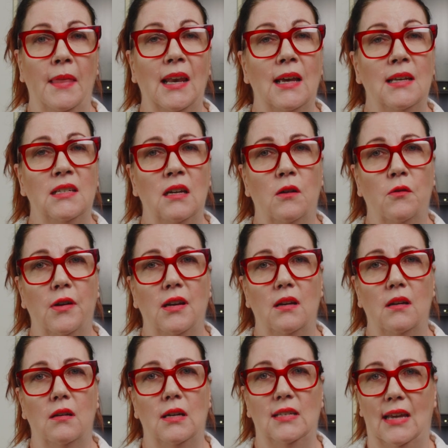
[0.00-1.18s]
The last
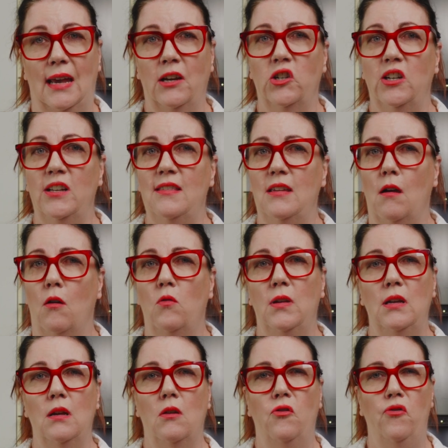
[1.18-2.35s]
ingredient is actually the
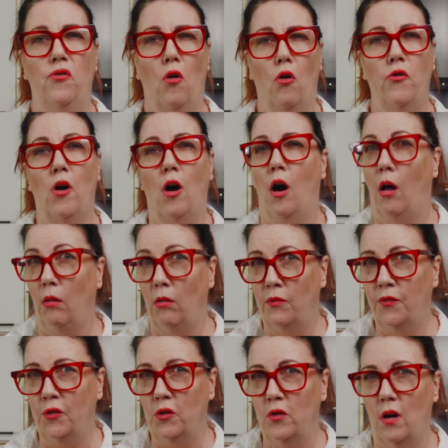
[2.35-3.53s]
only non-whole
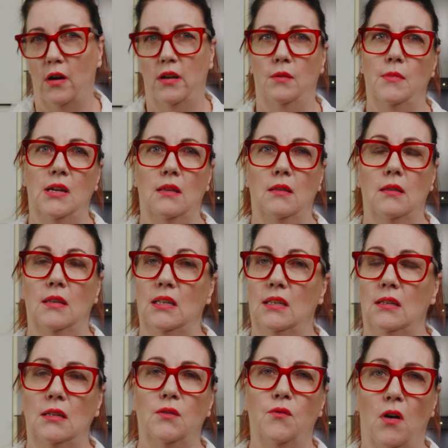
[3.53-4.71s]
food item in this
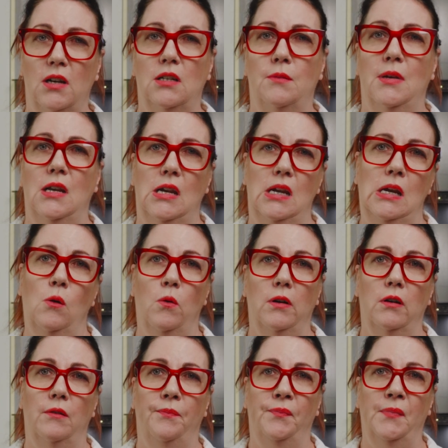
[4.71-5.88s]
is vitamin E
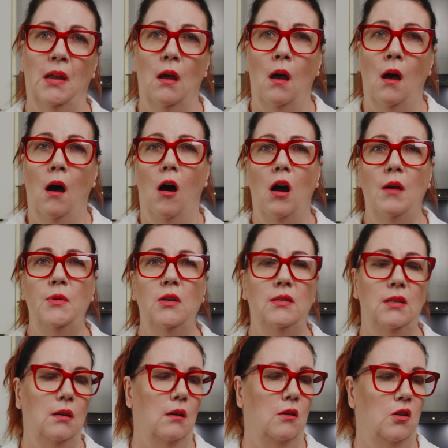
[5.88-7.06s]
oil. I'm
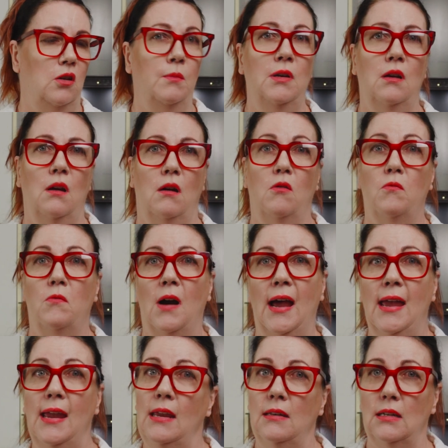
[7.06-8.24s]
using
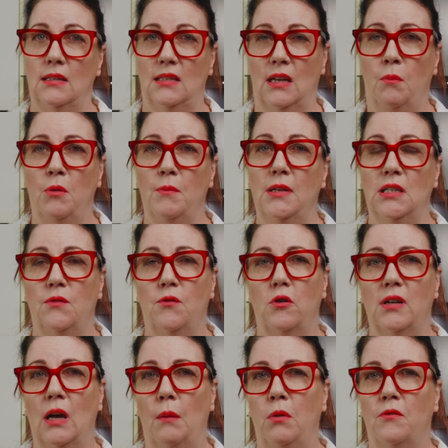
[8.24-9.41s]
human-grade supplements for a
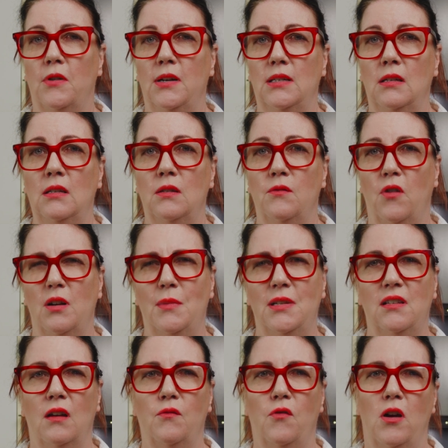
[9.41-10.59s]
couple of reasons. Vitamins
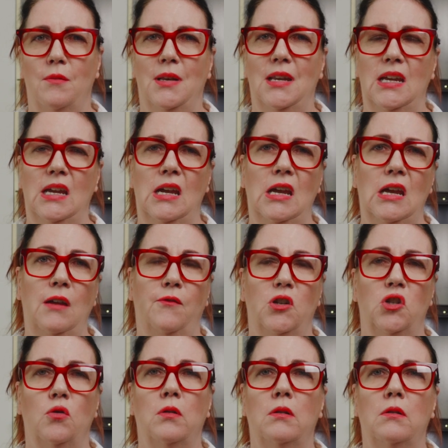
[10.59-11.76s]
like vitamin E,
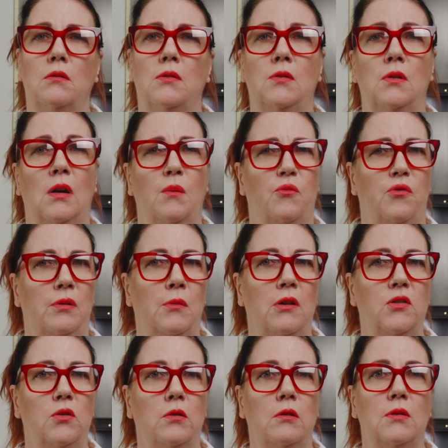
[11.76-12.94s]
fish oils,
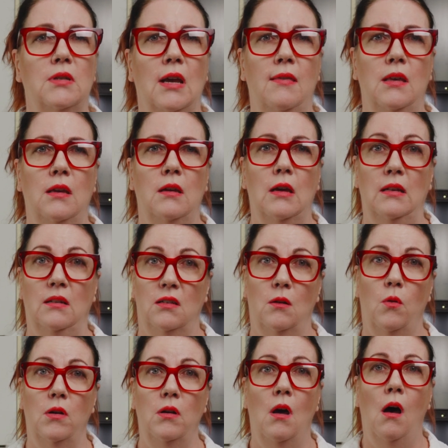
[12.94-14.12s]
primrose oils, and so
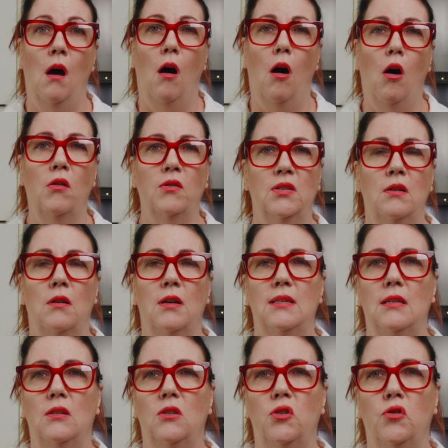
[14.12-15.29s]
on oxidize
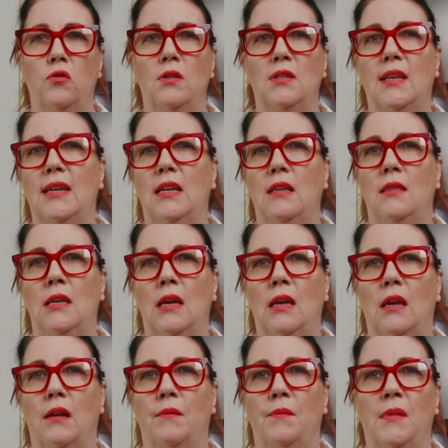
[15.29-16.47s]
as soon as they hit the
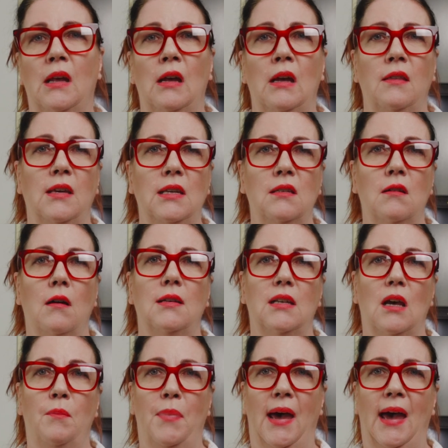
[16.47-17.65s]
air. These guys
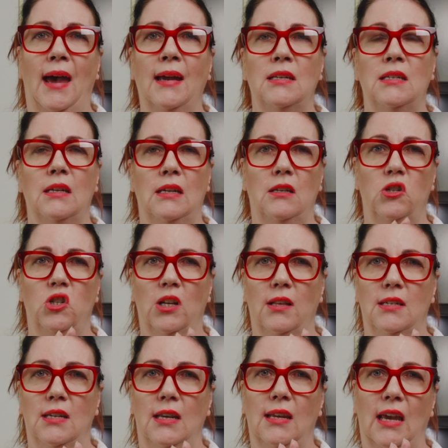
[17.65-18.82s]
are packed in
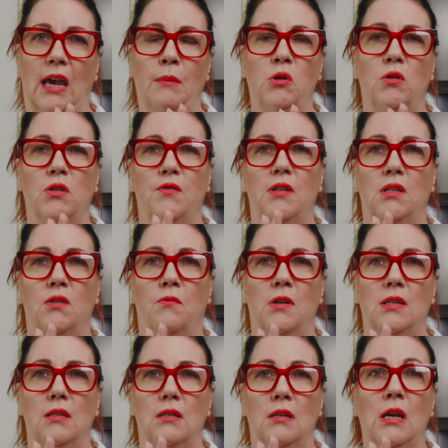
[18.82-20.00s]
gelatin capsules for this
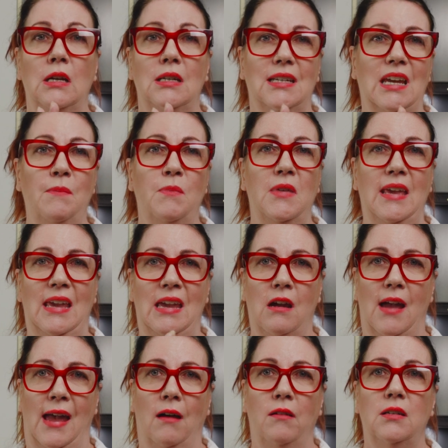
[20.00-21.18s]
reason, to keep the air
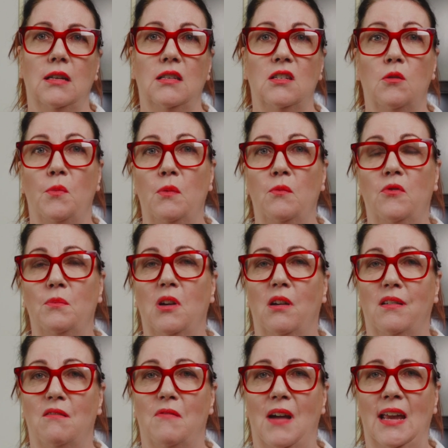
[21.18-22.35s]
out and stop them from
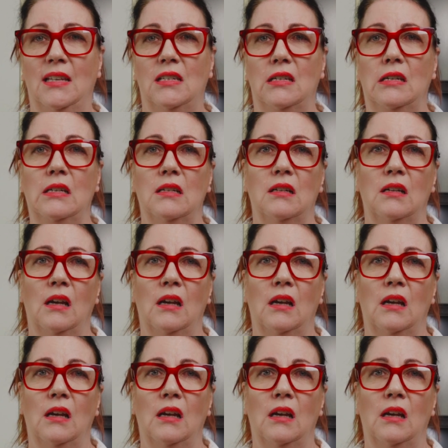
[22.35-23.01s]
going rancid.